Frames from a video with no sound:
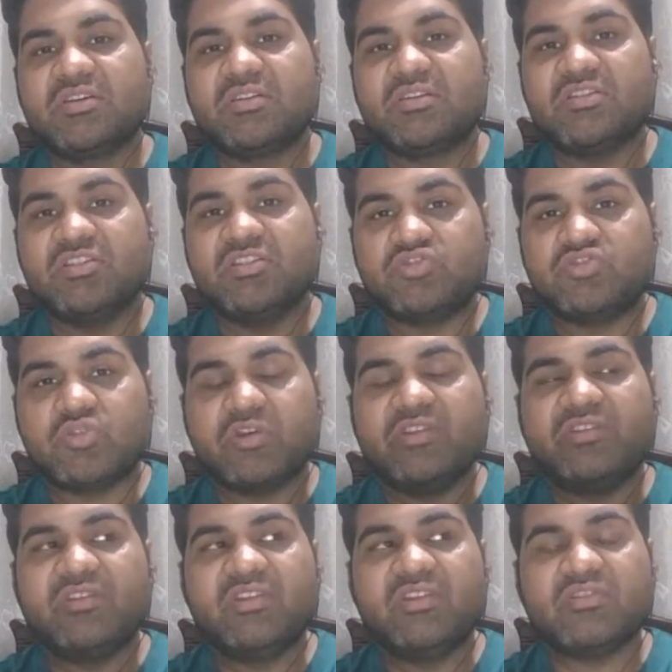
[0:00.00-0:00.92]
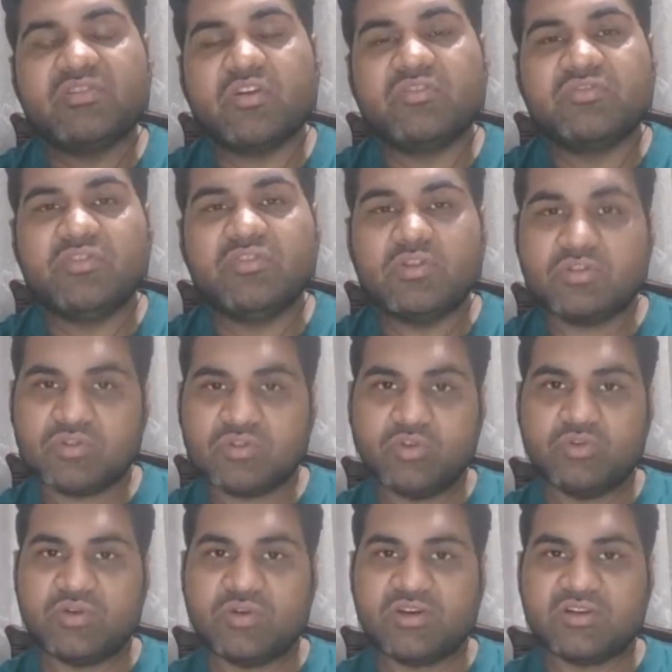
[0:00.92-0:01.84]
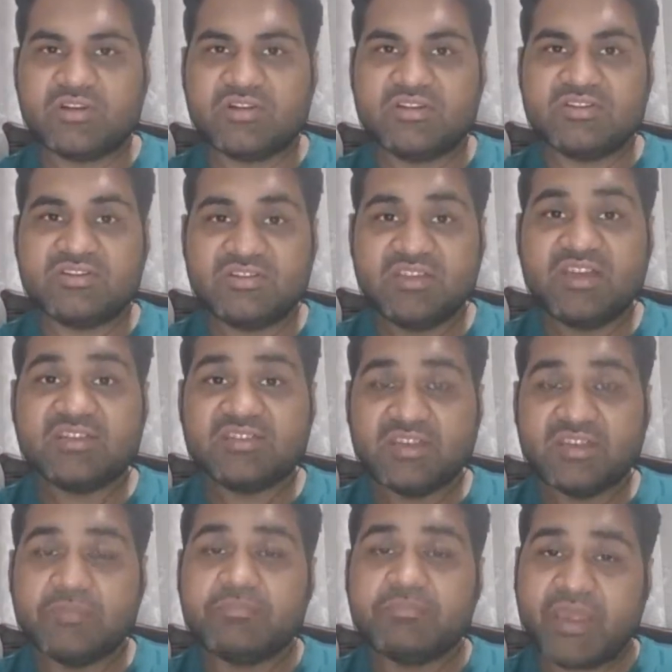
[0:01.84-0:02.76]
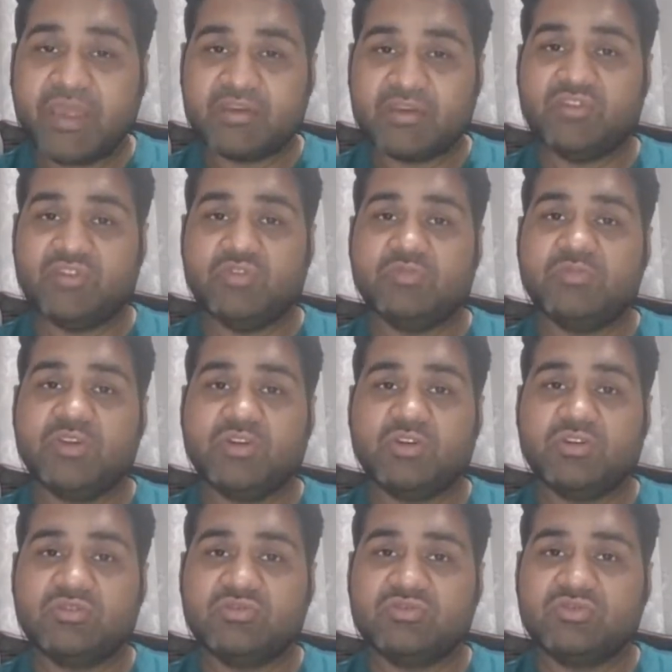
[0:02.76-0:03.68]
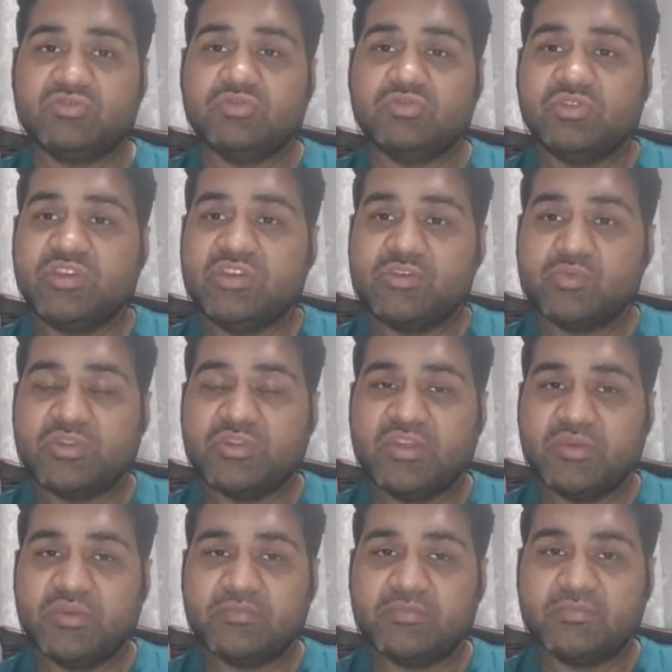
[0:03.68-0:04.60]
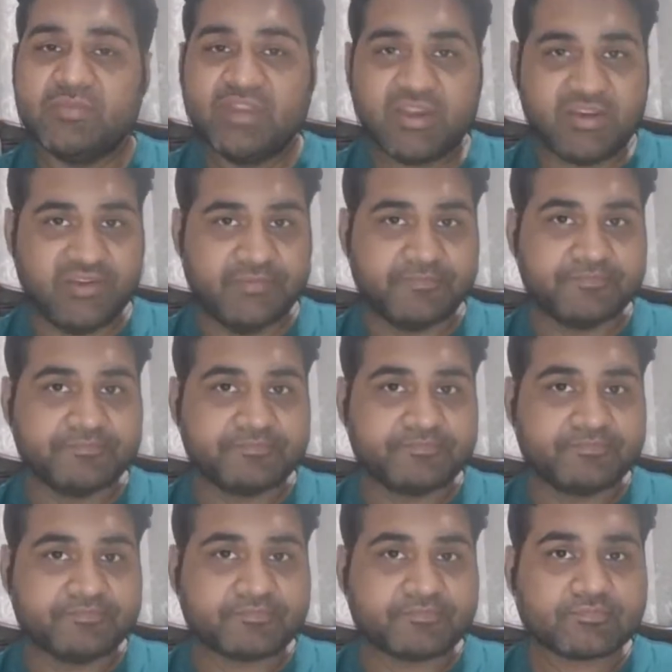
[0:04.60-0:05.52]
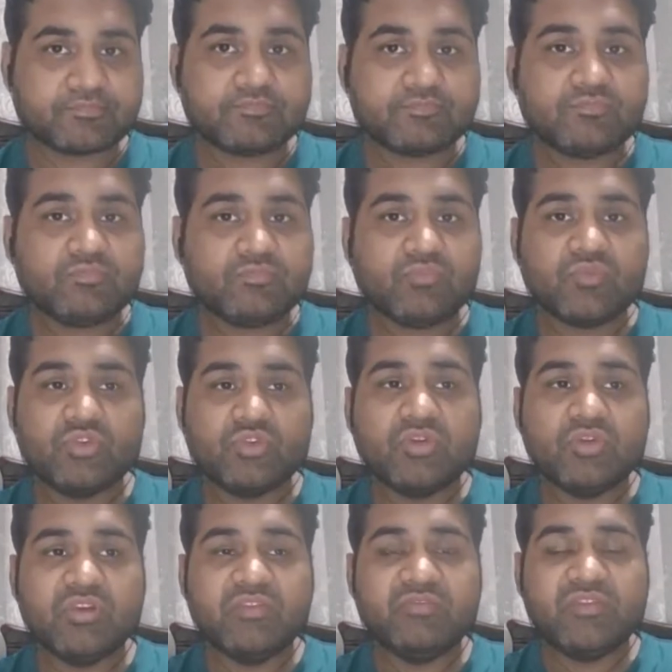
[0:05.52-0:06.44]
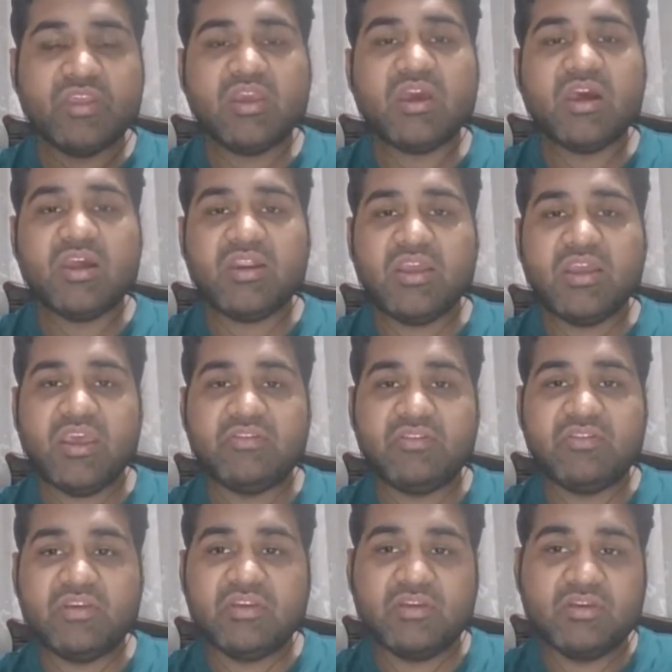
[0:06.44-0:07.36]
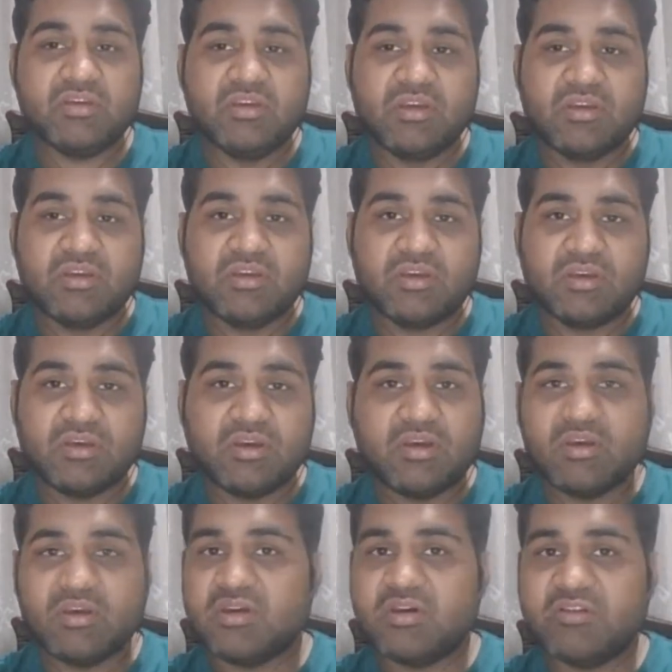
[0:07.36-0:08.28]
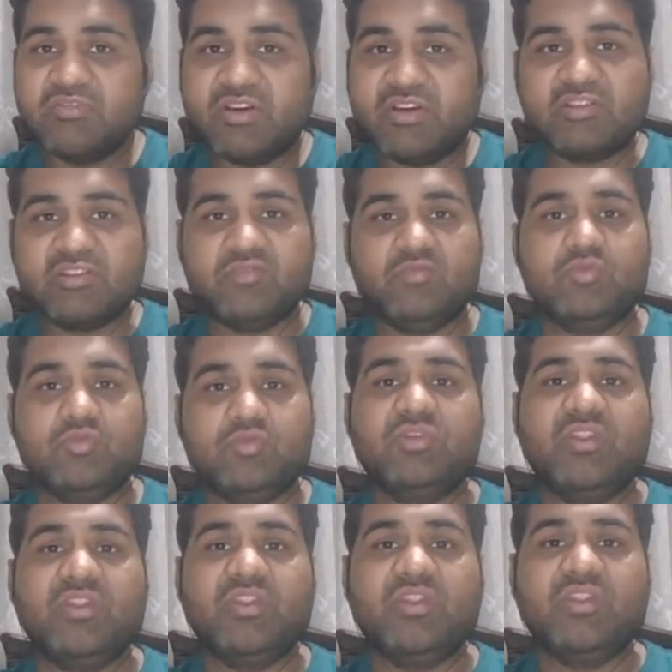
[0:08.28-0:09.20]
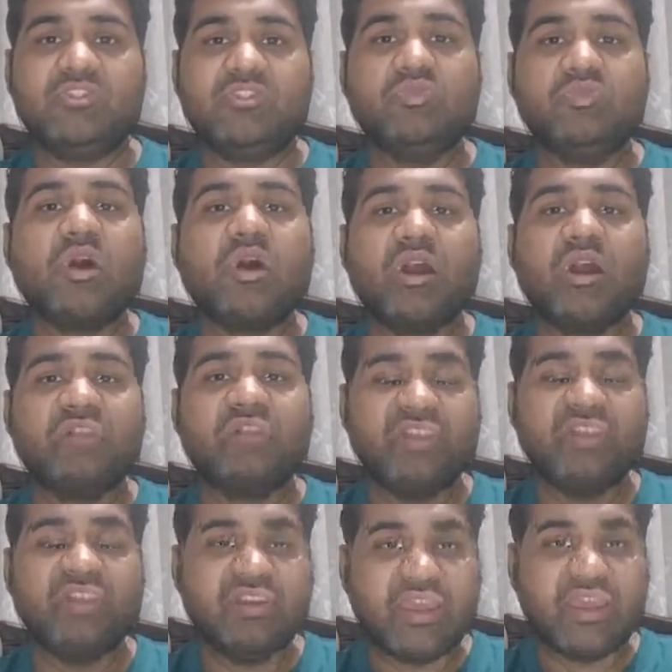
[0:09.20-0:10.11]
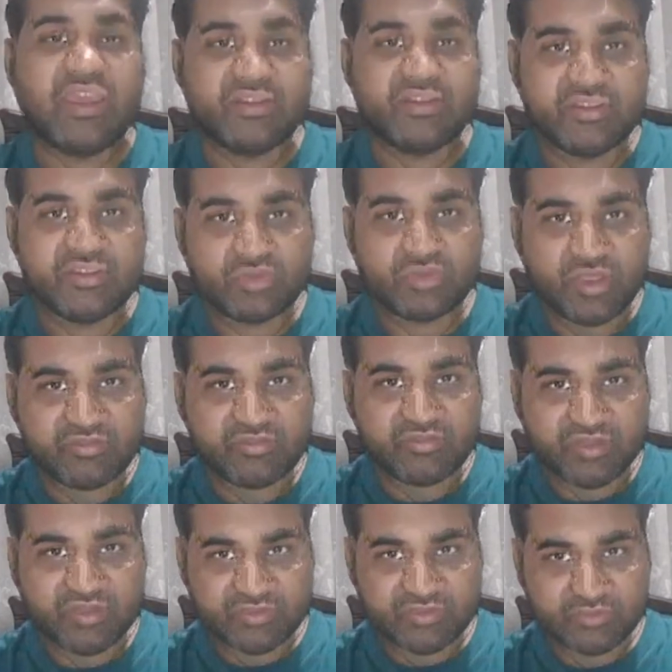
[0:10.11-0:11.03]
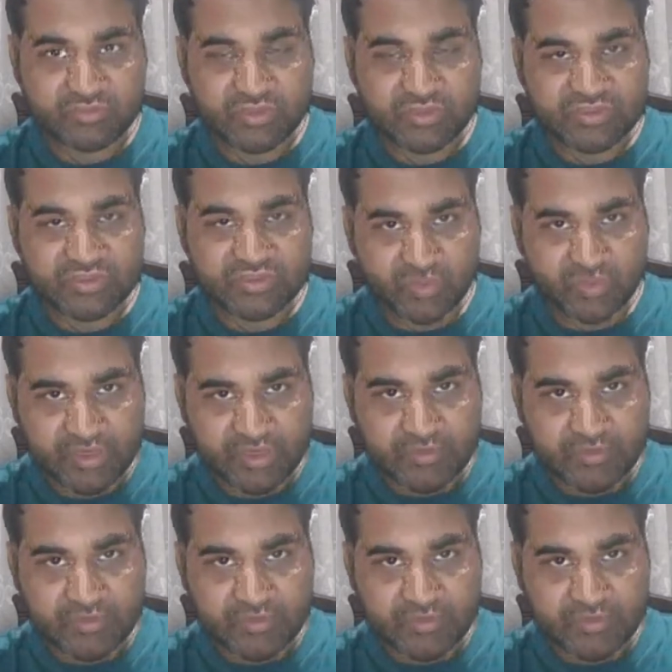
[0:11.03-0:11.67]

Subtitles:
choices of your coworkers does impact you because you eat with them daily. So if they are having fast food, then you are very likely to have fast food as well.